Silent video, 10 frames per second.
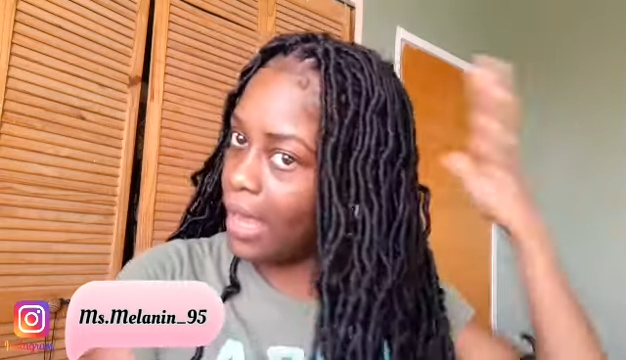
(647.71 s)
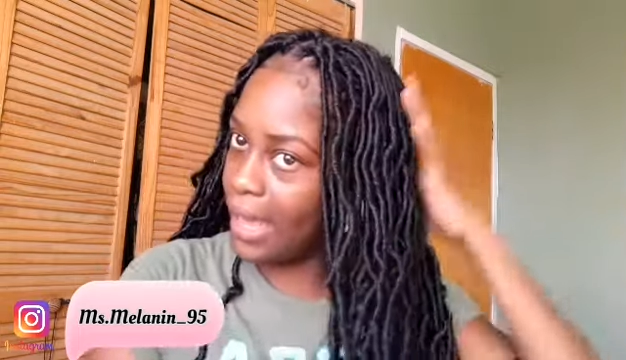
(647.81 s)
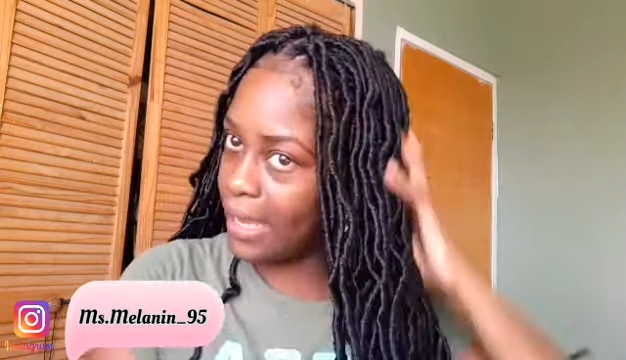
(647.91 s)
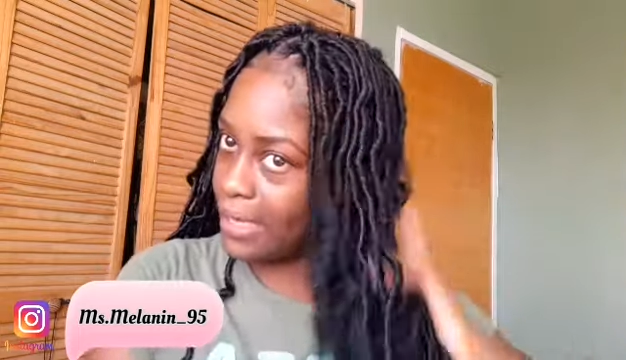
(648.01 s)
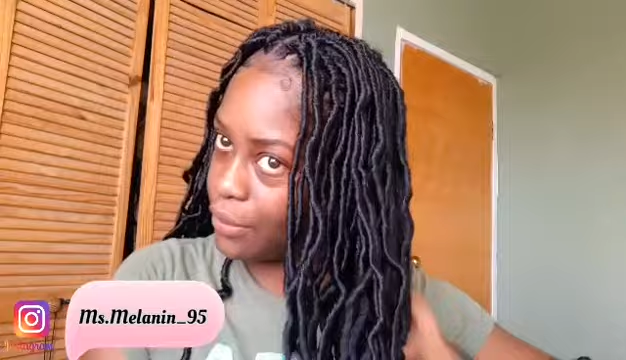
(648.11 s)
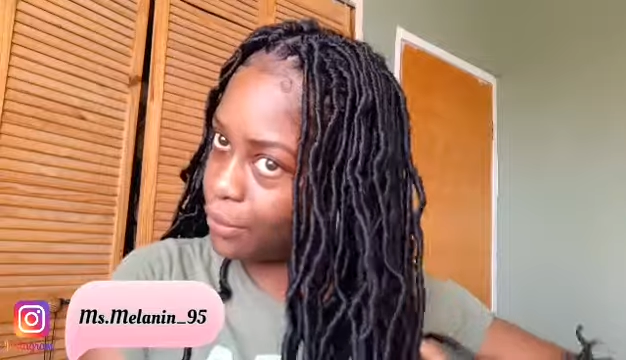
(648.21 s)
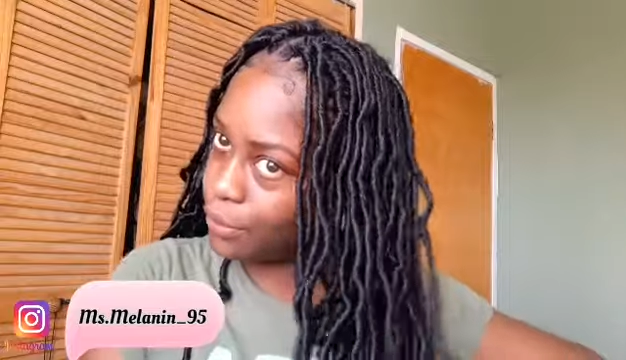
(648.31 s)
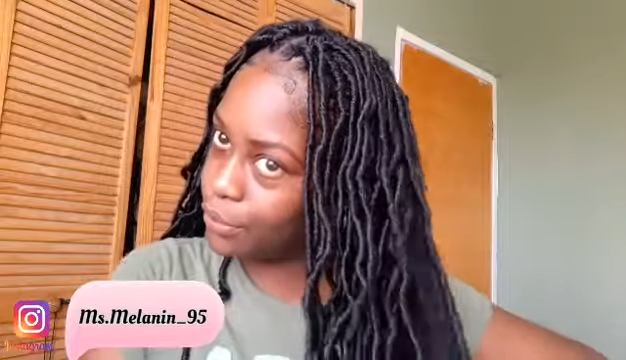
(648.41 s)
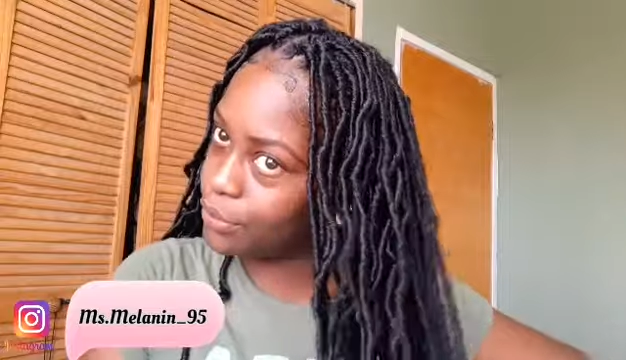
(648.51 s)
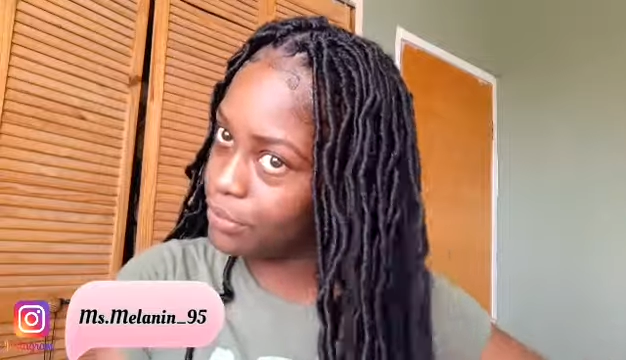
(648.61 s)

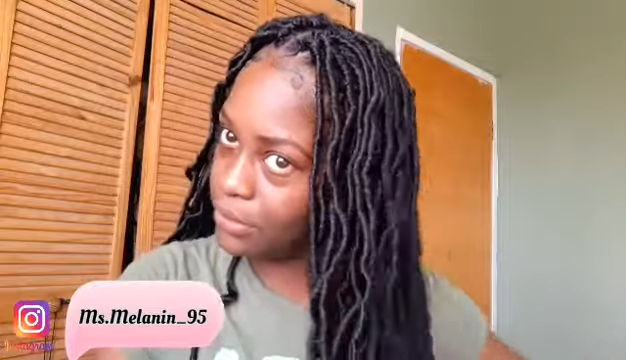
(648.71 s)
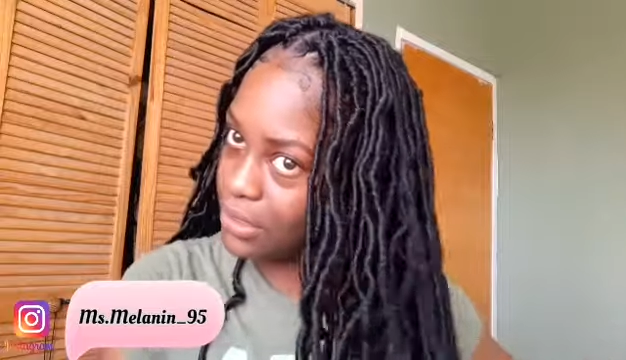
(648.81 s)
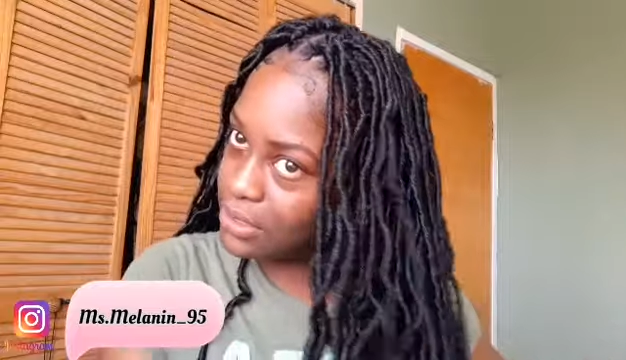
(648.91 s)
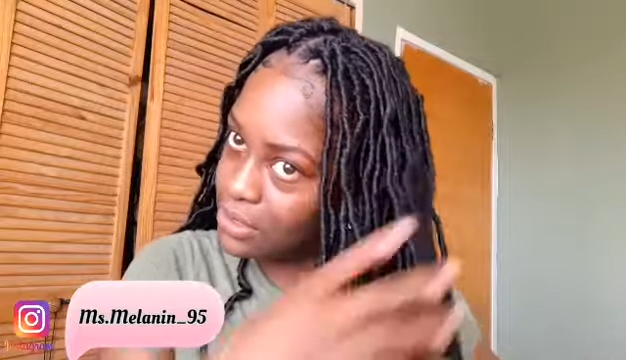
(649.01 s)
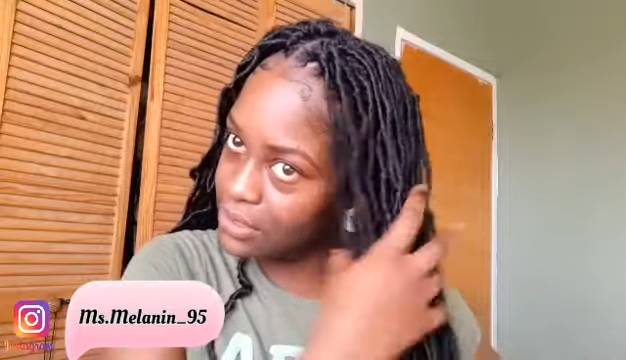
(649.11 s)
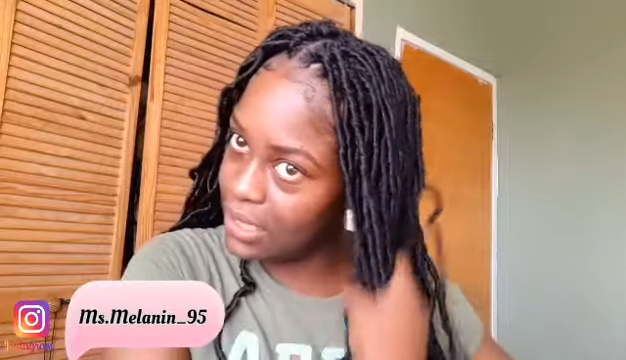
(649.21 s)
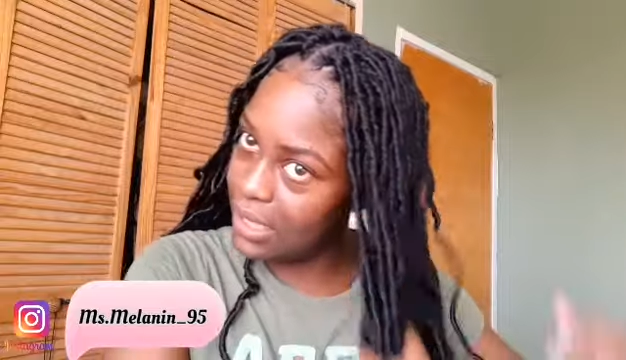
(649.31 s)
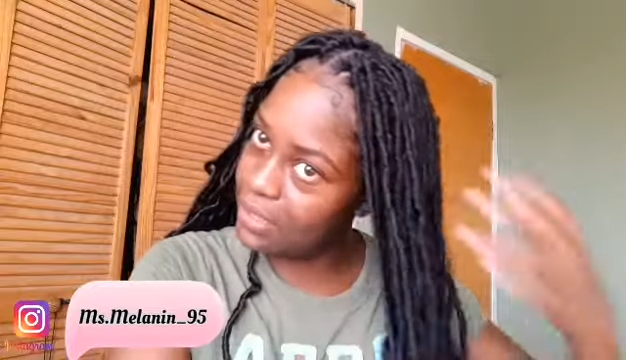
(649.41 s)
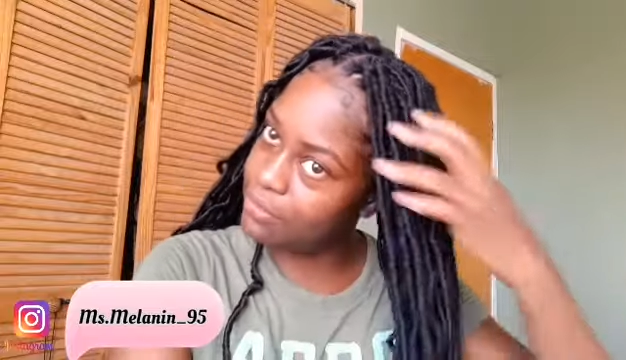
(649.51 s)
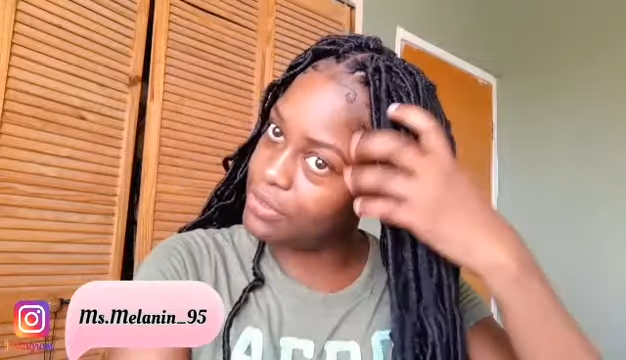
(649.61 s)
anywho, this is the
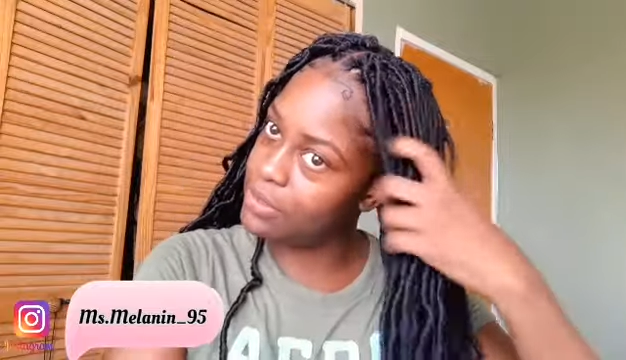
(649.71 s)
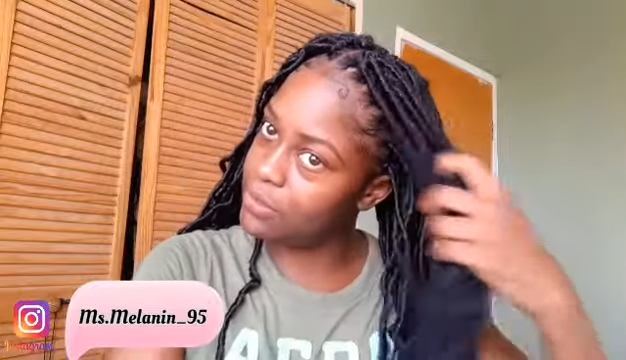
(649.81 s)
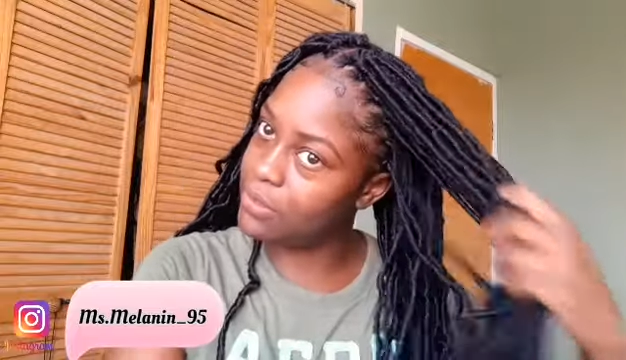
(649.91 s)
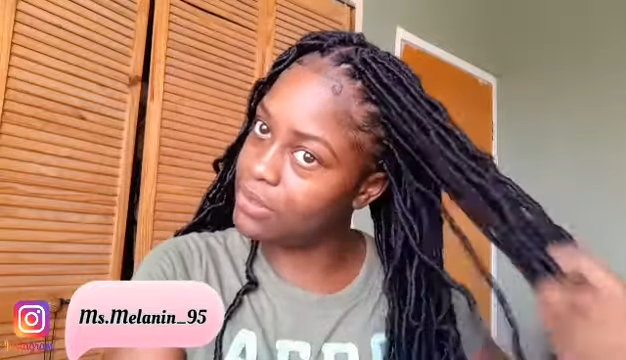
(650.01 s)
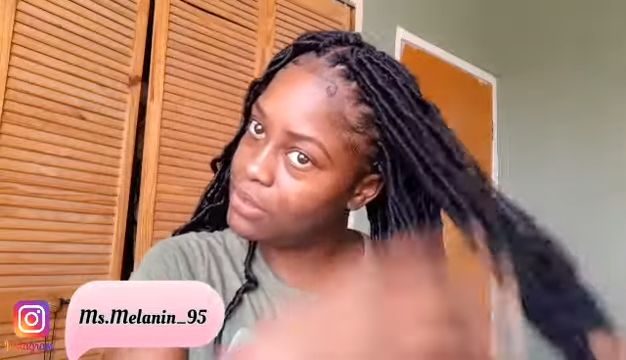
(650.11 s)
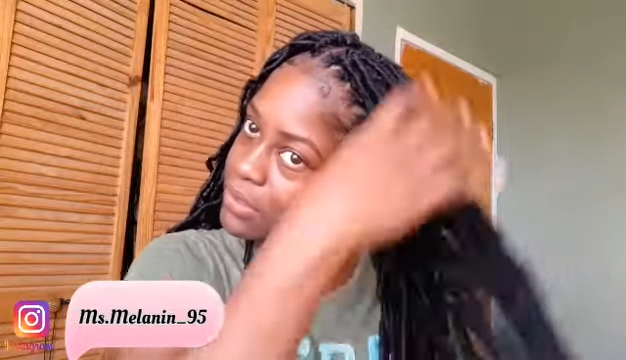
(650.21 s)
end result.